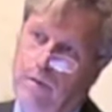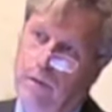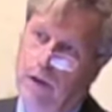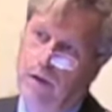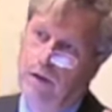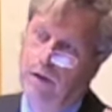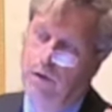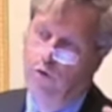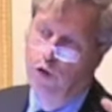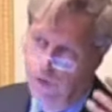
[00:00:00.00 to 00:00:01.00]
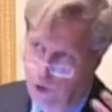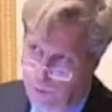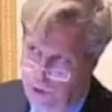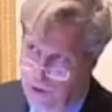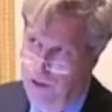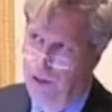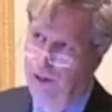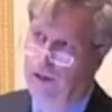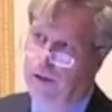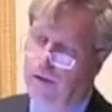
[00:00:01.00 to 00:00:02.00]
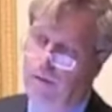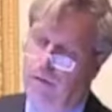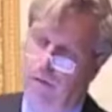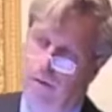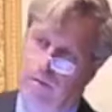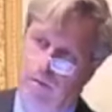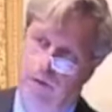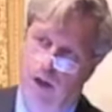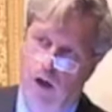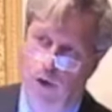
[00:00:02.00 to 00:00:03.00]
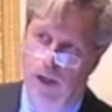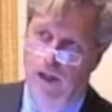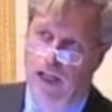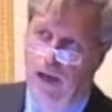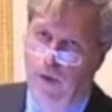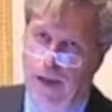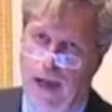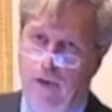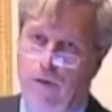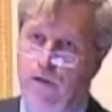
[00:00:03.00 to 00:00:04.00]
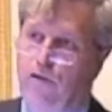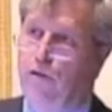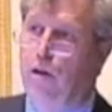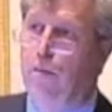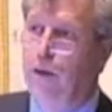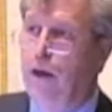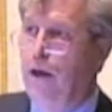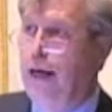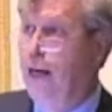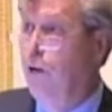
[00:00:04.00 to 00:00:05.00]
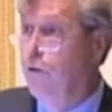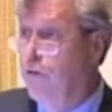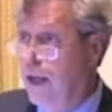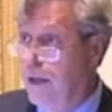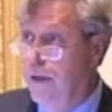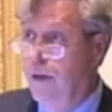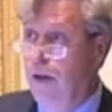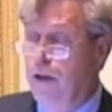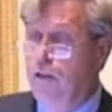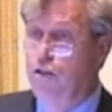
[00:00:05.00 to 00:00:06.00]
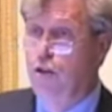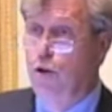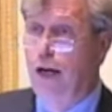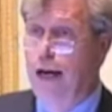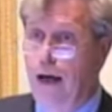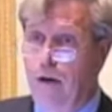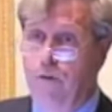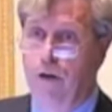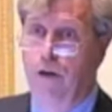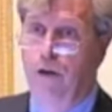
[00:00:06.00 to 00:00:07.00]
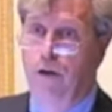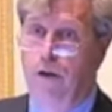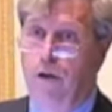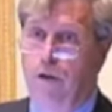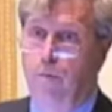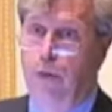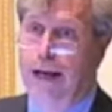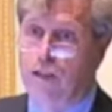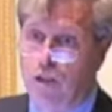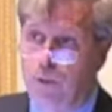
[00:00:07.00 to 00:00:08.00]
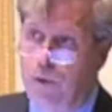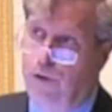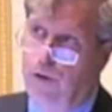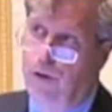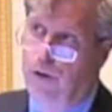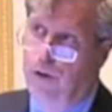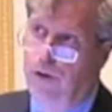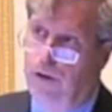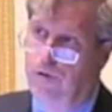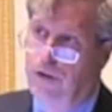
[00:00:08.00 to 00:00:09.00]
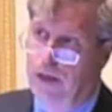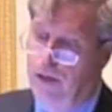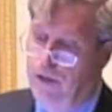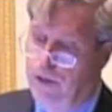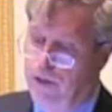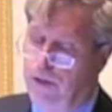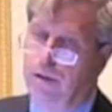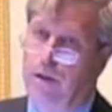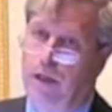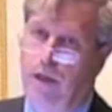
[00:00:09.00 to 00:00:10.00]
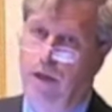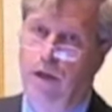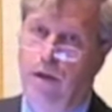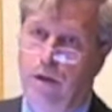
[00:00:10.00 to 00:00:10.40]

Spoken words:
then TrueView puts the coating on top of that that's anti-reflectant. So you have possible defects in